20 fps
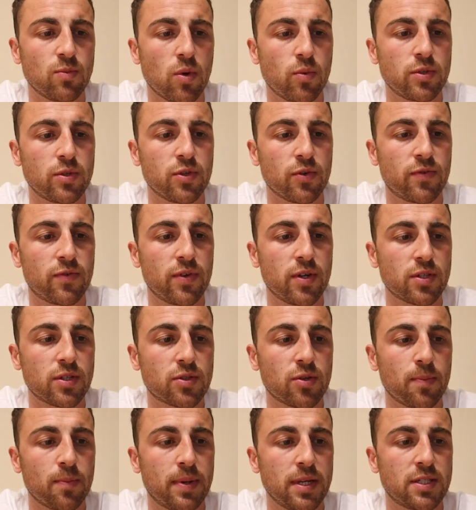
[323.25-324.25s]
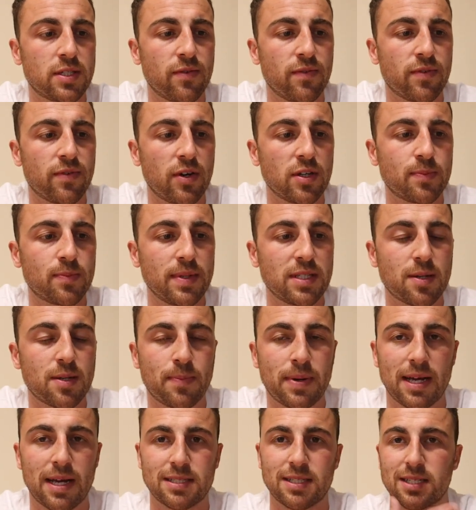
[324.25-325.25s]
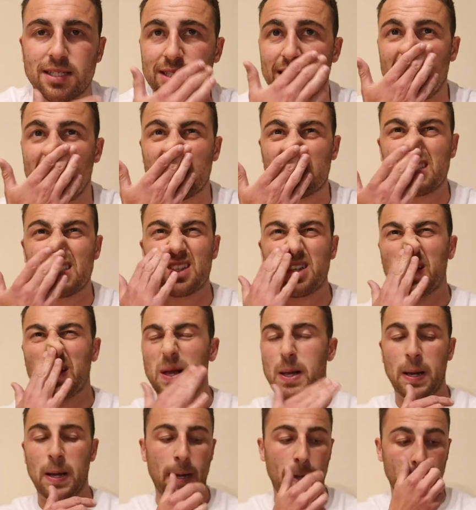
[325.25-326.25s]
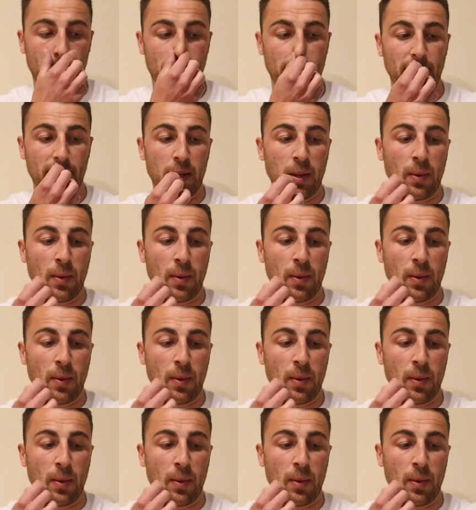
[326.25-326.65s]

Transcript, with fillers: What would your first top piece of advice be to pass this selection? Um,